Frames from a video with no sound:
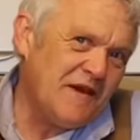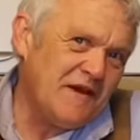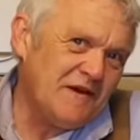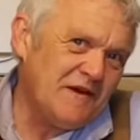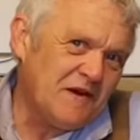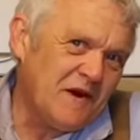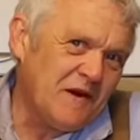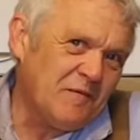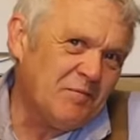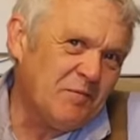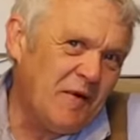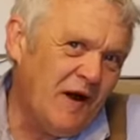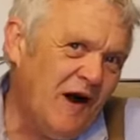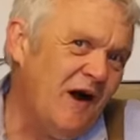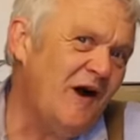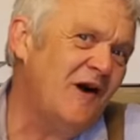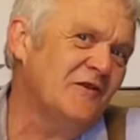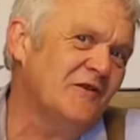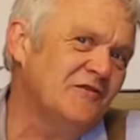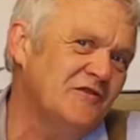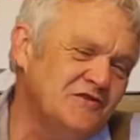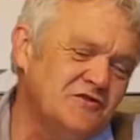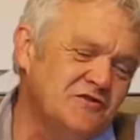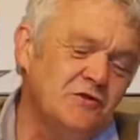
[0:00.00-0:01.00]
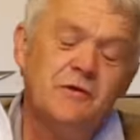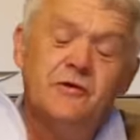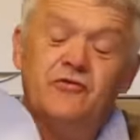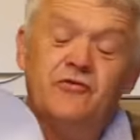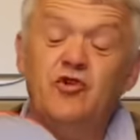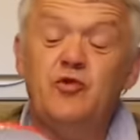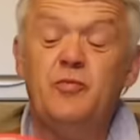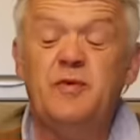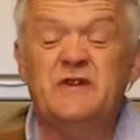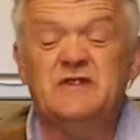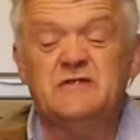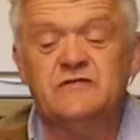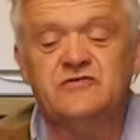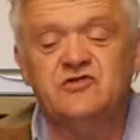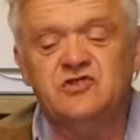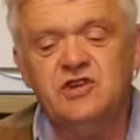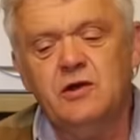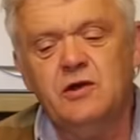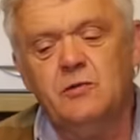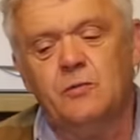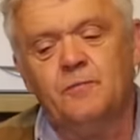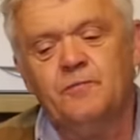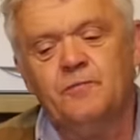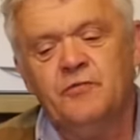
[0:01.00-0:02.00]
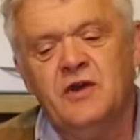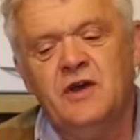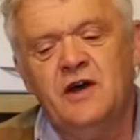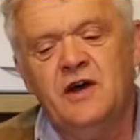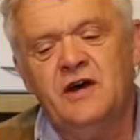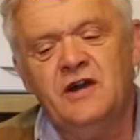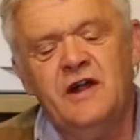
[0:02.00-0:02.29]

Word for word: When we get it apart, it's only two bits of steel.